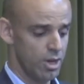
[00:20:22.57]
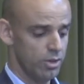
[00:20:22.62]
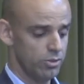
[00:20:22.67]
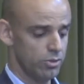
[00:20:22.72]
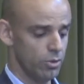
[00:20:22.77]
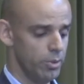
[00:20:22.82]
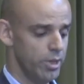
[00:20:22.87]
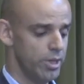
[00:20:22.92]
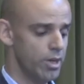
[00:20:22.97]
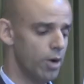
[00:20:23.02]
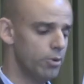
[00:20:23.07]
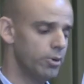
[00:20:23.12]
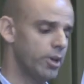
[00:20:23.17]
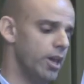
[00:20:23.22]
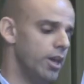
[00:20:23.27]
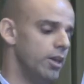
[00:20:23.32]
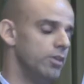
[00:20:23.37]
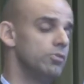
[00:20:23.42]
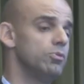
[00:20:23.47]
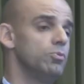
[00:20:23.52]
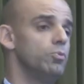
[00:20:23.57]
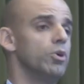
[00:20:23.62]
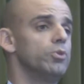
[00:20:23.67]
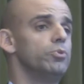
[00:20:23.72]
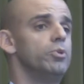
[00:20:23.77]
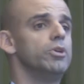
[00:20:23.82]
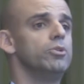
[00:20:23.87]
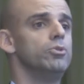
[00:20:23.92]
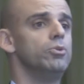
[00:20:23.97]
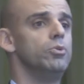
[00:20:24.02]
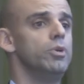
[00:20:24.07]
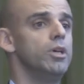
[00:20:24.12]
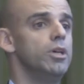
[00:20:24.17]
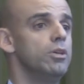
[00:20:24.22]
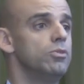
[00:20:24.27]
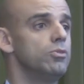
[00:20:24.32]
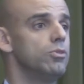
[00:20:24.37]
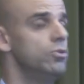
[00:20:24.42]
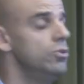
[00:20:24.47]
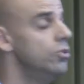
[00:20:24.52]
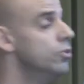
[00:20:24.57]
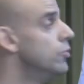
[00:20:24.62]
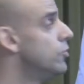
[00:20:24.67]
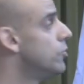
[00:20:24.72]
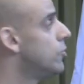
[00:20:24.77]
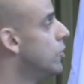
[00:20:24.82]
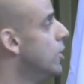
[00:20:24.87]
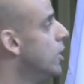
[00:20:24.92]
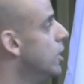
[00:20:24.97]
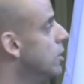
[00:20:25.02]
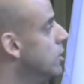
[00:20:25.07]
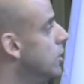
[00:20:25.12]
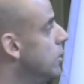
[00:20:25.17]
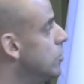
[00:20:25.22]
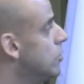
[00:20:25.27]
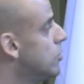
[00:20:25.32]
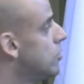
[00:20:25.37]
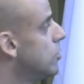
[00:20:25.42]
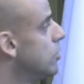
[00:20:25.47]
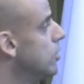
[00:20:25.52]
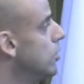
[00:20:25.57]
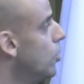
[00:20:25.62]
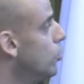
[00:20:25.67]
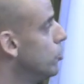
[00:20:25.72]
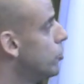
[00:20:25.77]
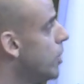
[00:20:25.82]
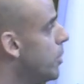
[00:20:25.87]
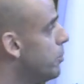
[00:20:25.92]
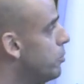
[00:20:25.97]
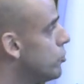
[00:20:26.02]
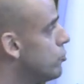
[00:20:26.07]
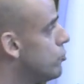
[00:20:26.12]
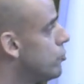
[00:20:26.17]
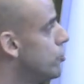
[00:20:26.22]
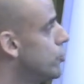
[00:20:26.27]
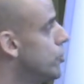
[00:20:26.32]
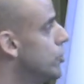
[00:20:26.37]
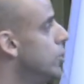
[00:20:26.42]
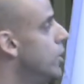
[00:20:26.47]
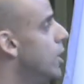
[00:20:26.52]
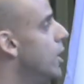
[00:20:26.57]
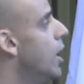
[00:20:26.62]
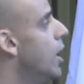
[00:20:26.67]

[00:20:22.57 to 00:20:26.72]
So in our case, what we are doing is to use these low temperature